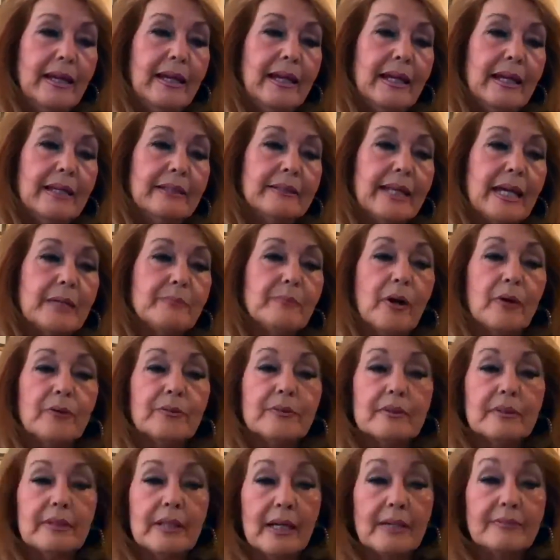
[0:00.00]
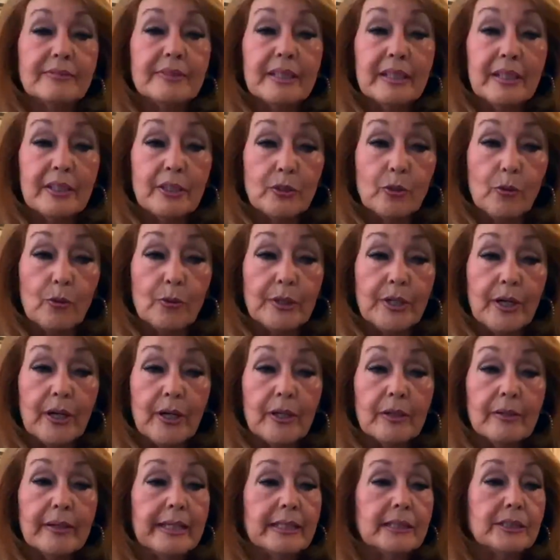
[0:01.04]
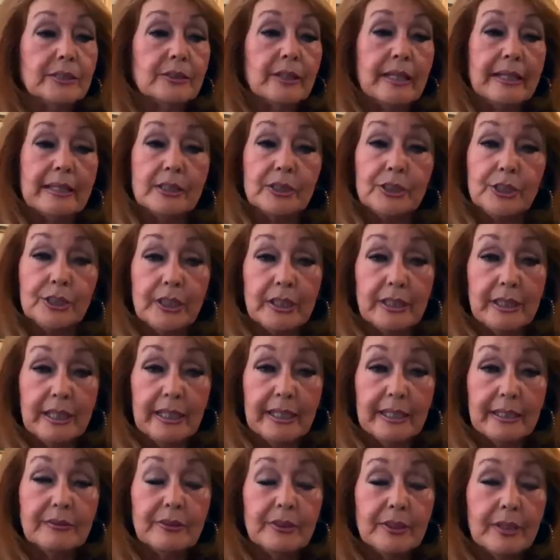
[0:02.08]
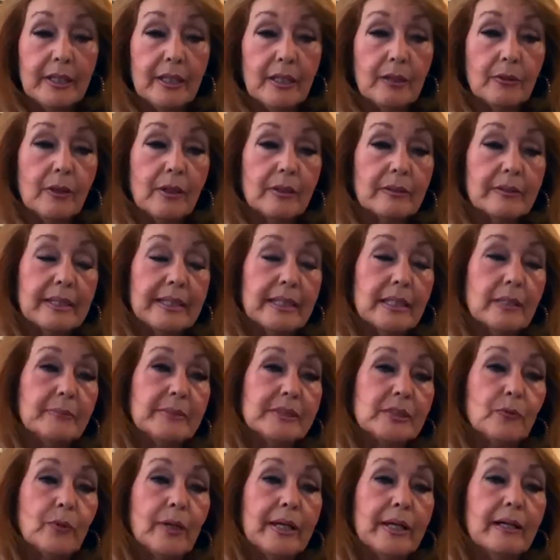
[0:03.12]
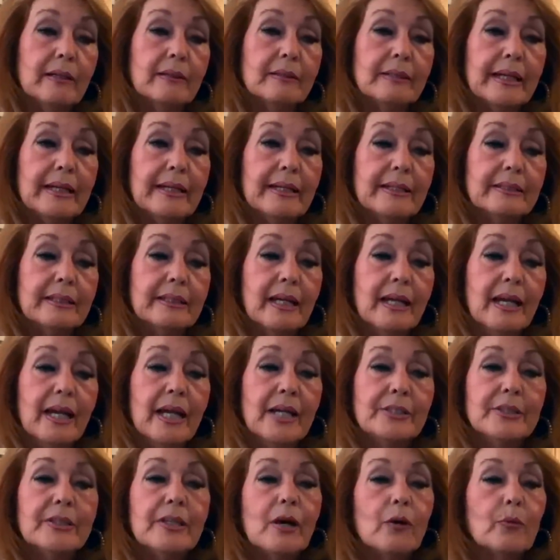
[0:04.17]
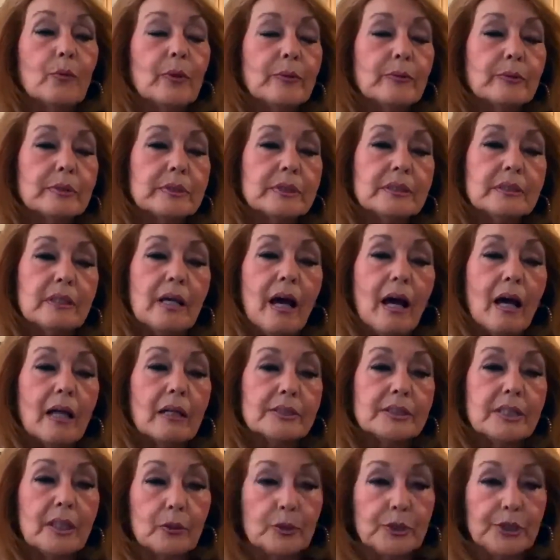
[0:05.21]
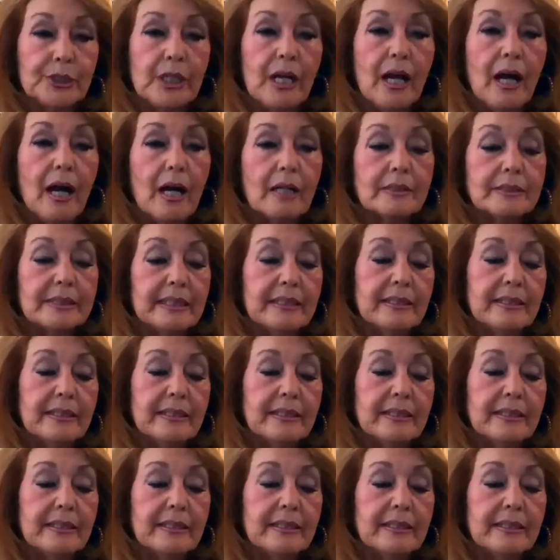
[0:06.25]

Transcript: And they both loved and adored her, and she did, you know, them as well. And, you know, we were all so shocked.